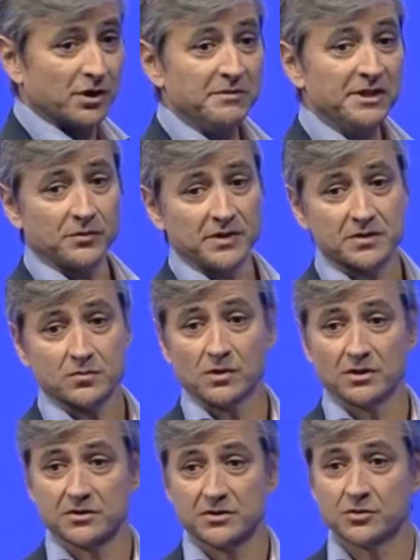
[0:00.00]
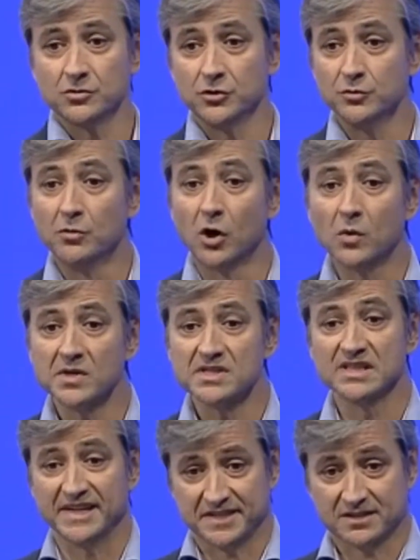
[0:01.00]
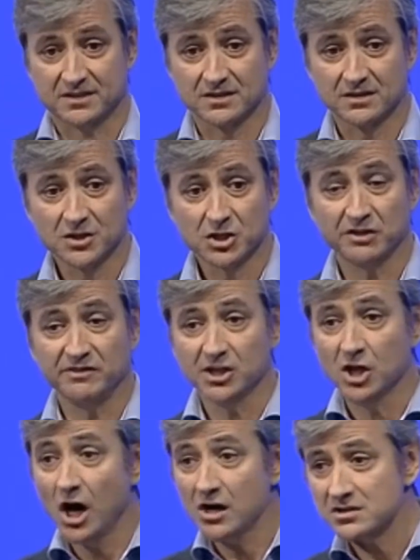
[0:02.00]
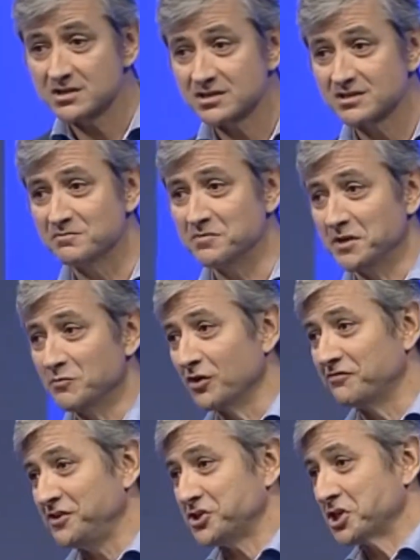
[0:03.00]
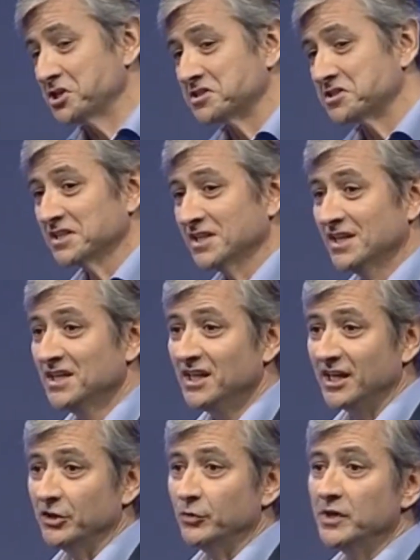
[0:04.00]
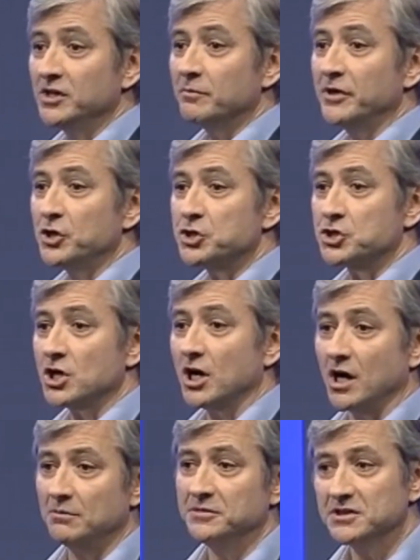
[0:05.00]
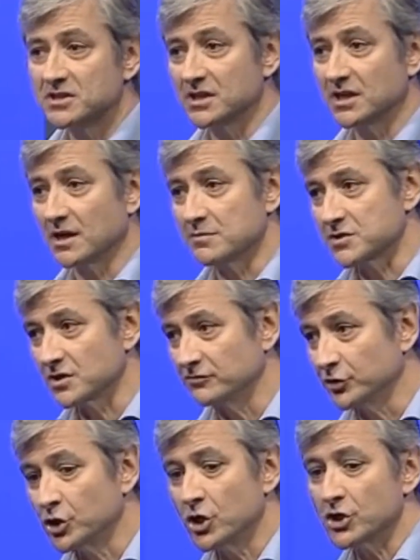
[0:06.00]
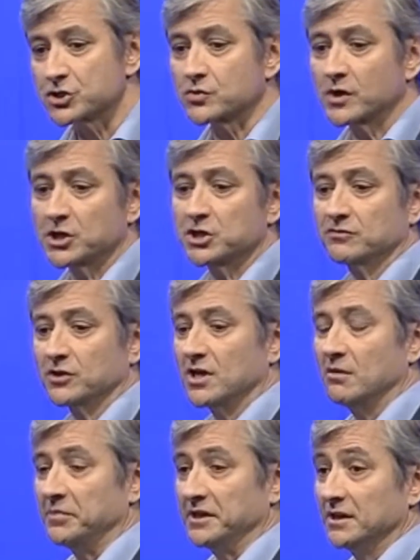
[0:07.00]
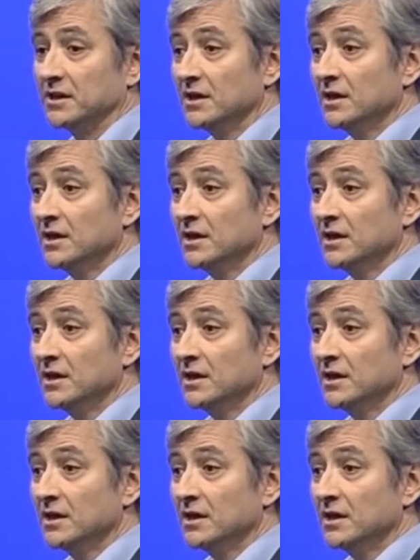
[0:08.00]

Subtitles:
I meet with wants to do more with less, shaving costs, being more efficient, and doing a better job in terms of the cost structure of the company.